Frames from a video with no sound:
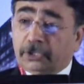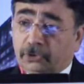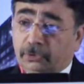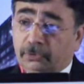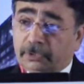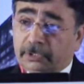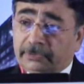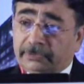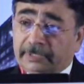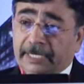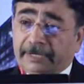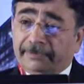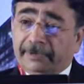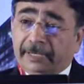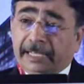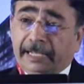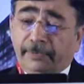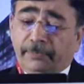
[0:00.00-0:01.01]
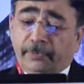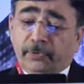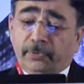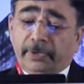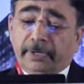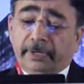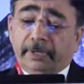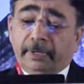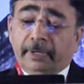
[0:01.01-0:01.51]
issues that will help
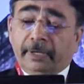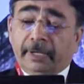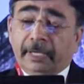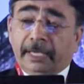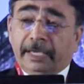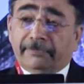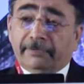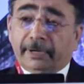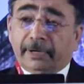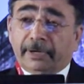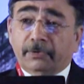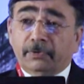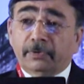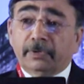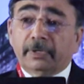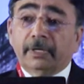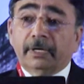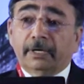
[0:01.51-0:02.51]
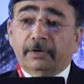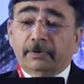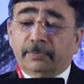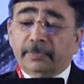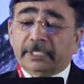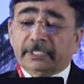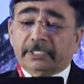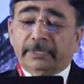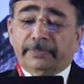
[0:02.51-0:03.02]
you in having a good
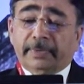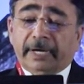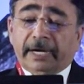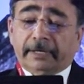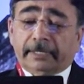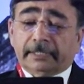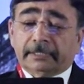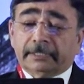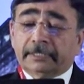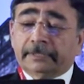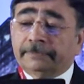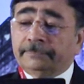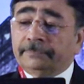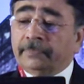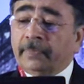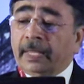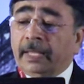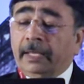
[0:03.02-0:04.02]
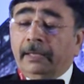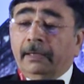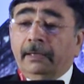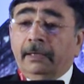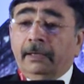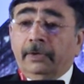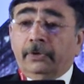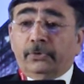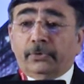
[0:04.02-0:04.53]
basic practice.
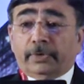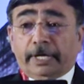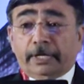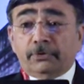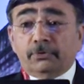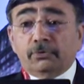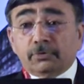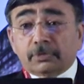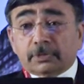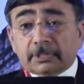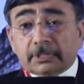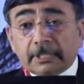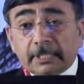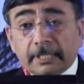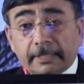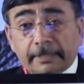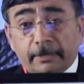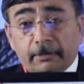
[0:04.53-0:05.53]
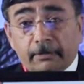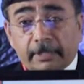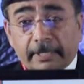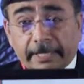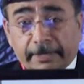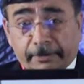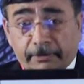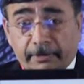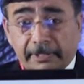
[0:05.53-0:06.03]
You can use
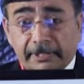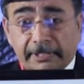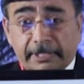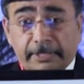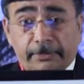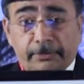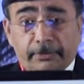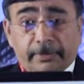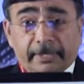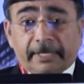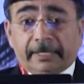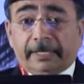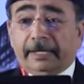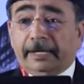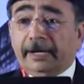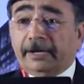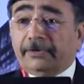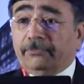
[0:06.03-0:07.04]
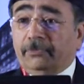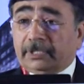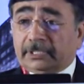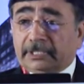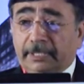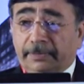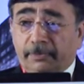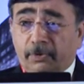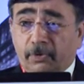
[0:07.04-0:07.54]
now technology, you can create
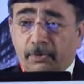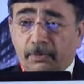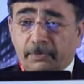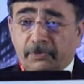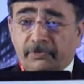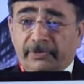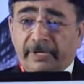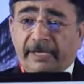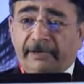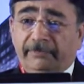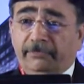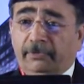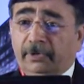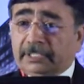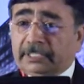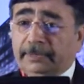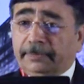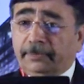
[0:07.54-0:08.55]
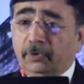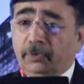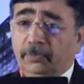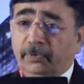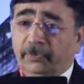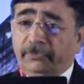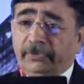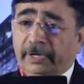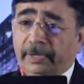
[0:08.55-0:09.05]
WhatsApp groups, WhatsApp
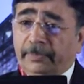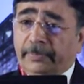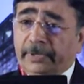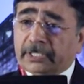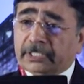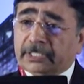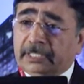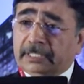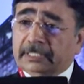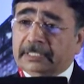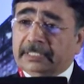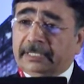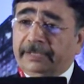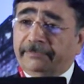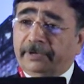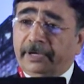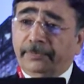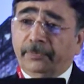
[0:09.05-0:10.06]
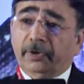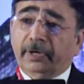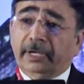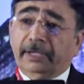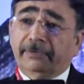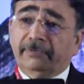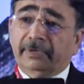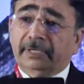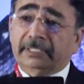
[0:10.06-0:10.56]
group of our patients. Every
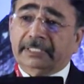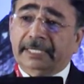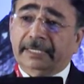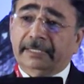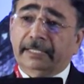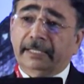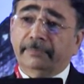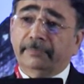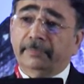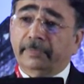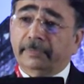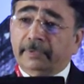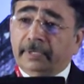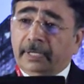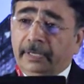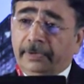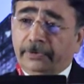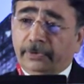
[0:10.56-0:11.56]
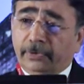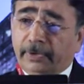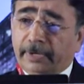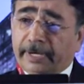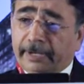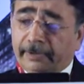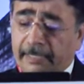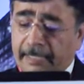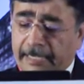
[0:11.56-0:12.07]
morning we send them
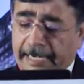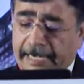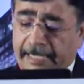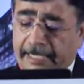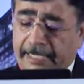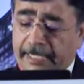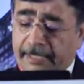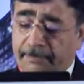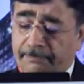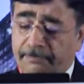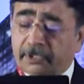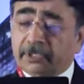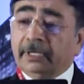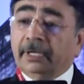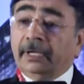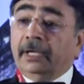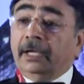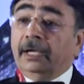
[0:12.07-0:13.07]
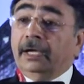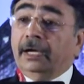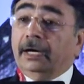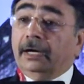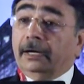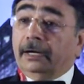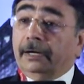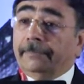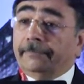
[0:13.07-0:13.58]
regular updates.
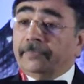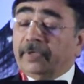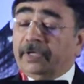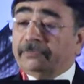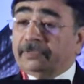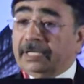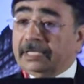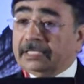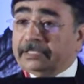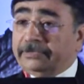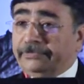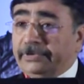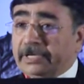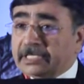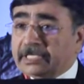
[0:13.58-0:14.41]
If there is a